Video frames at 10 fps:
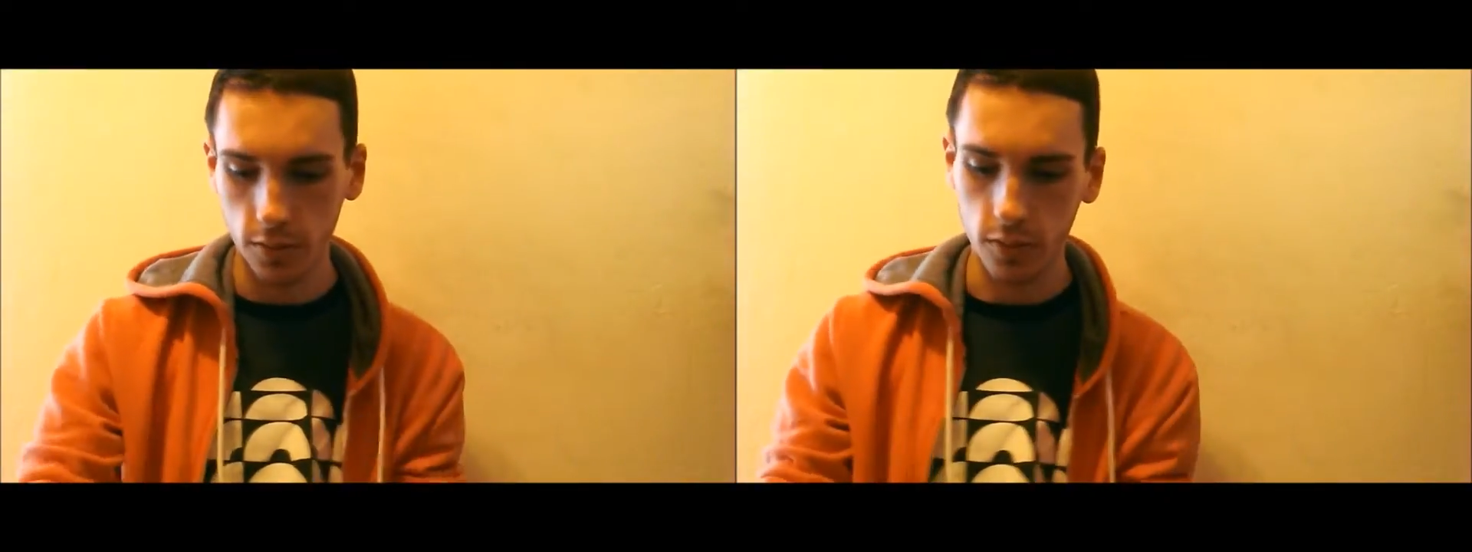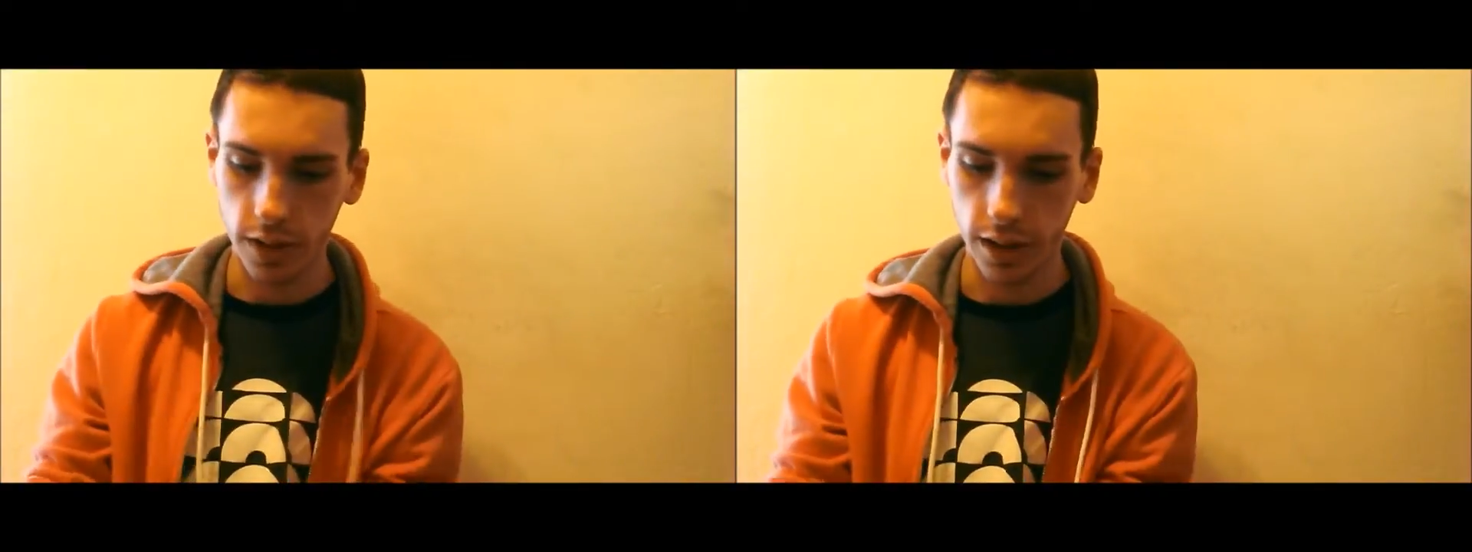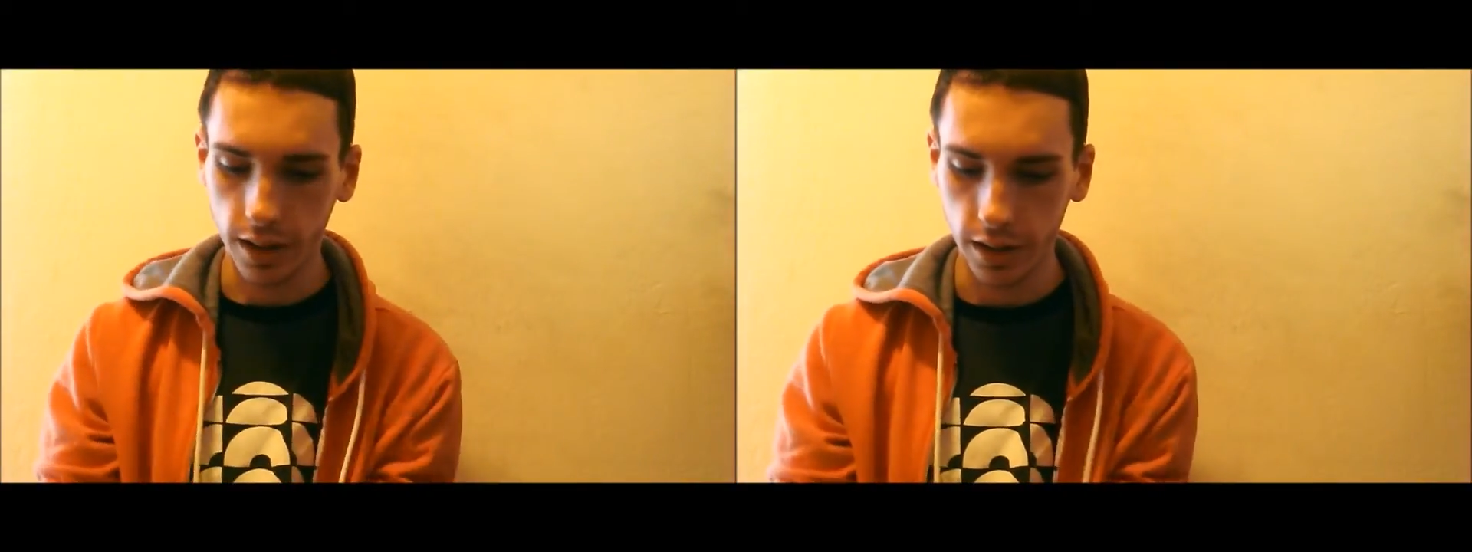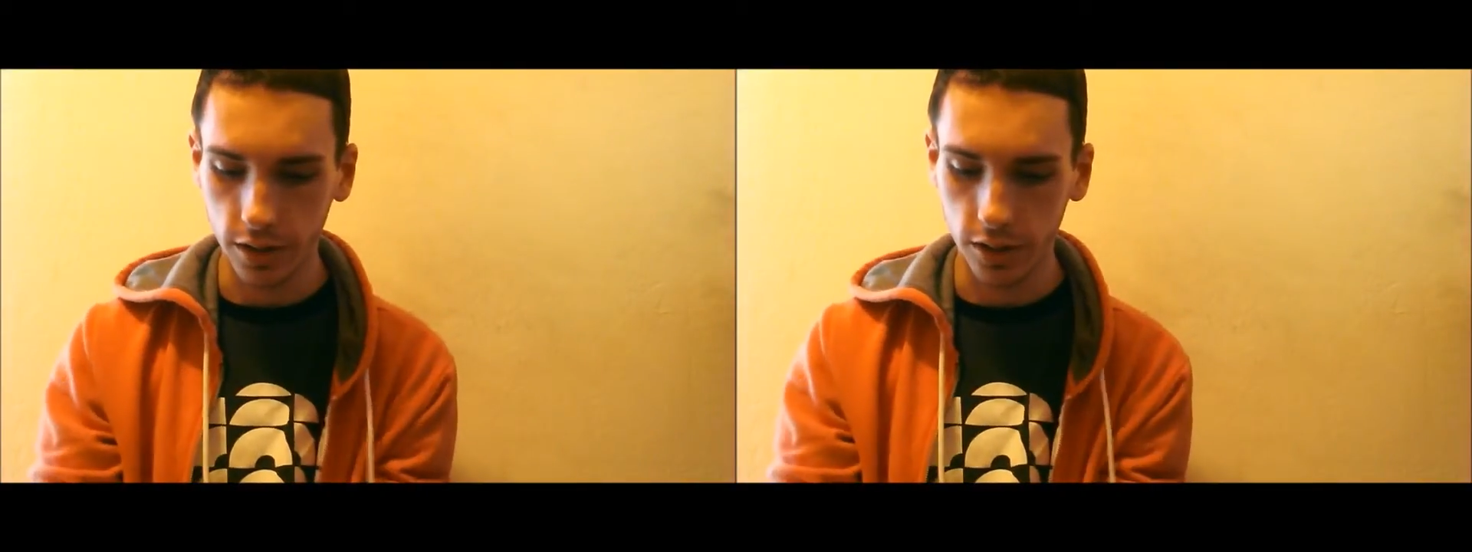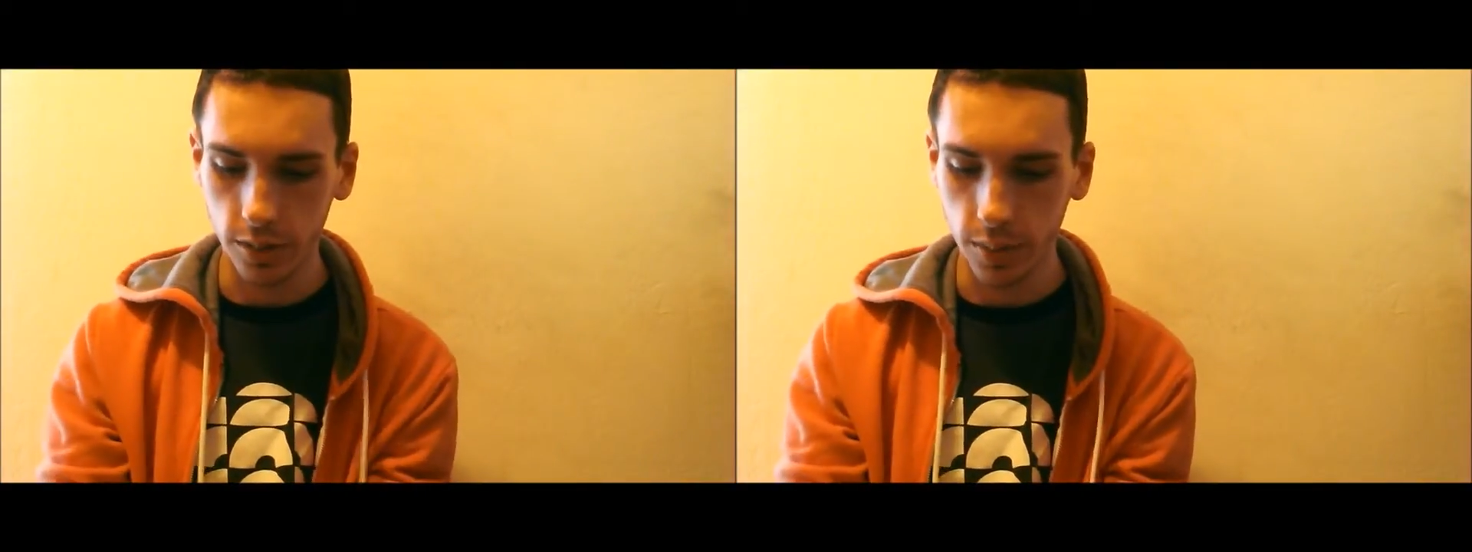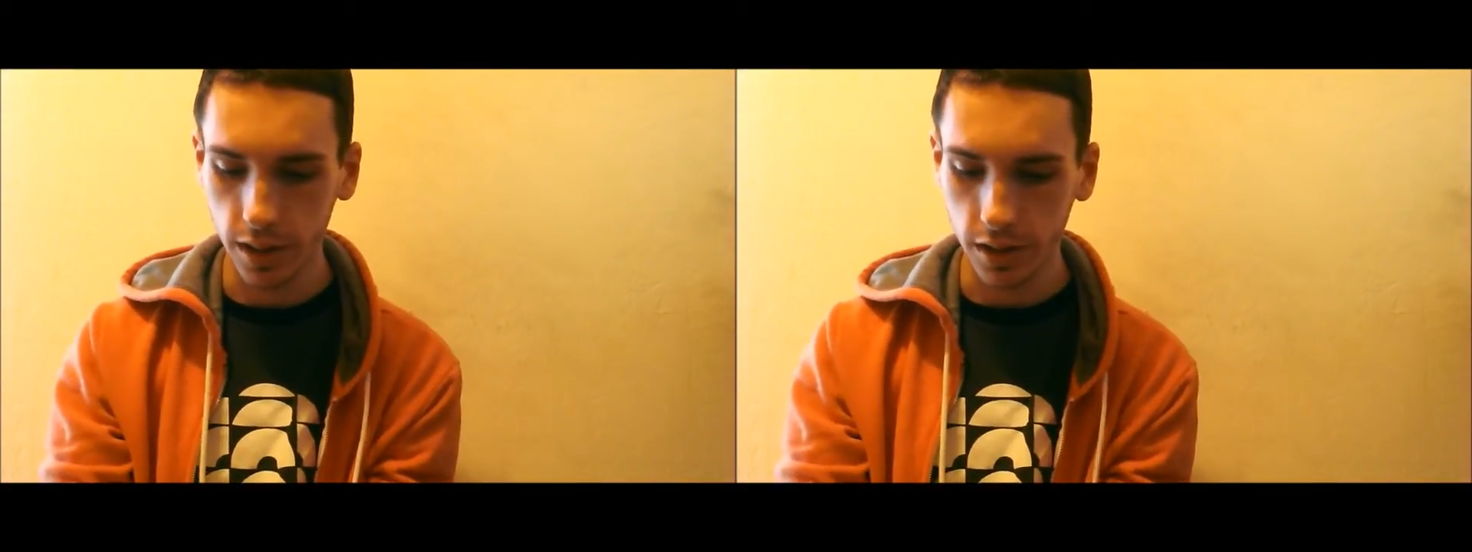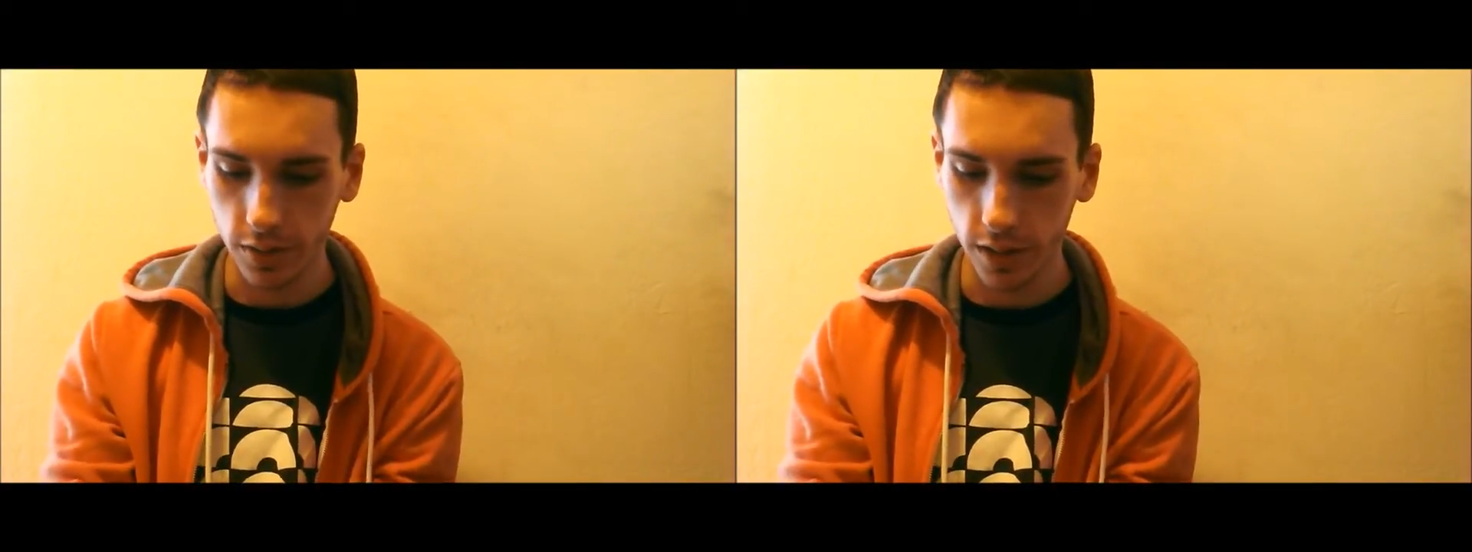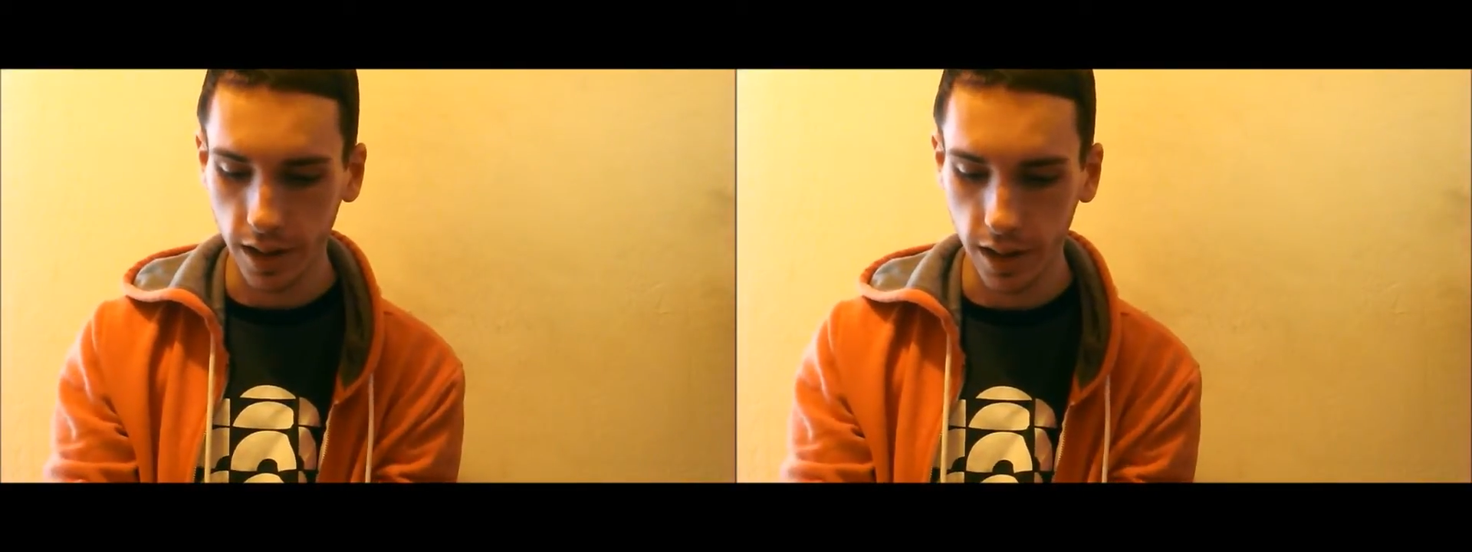right next to your
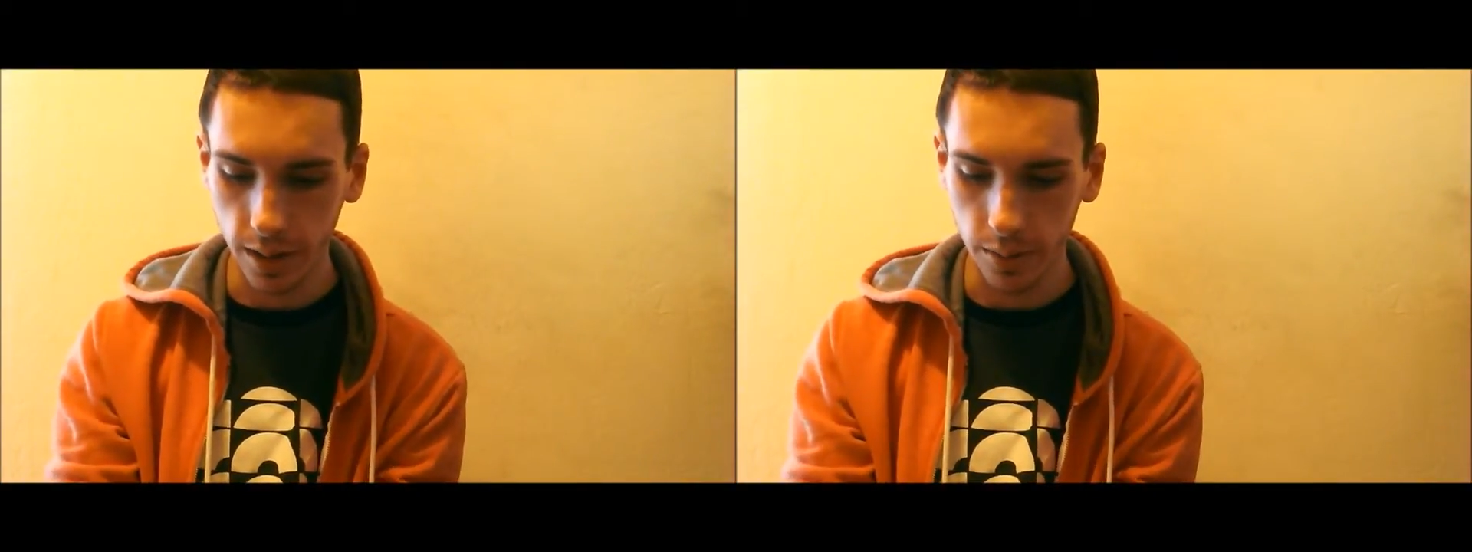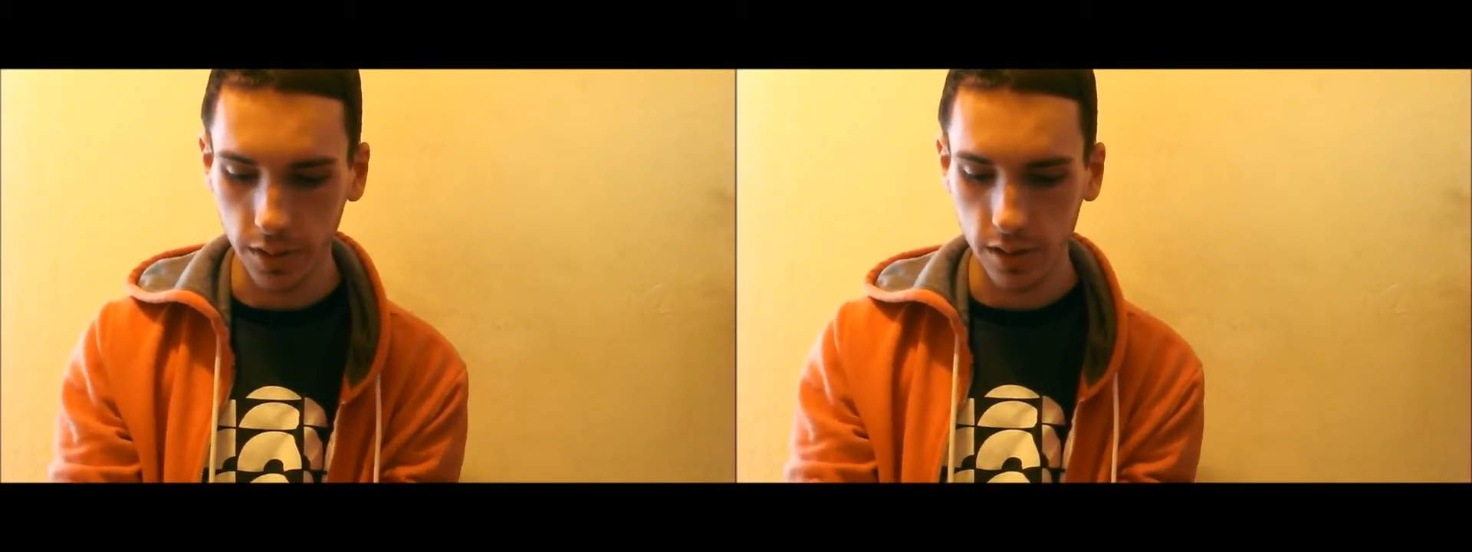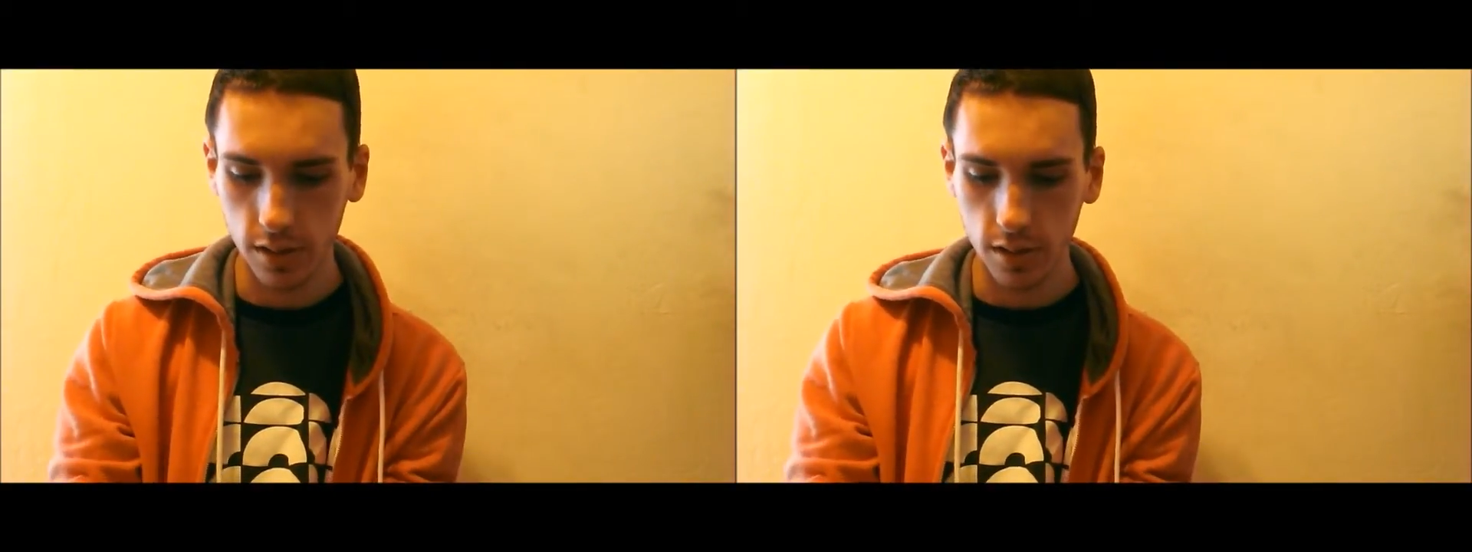PS3 games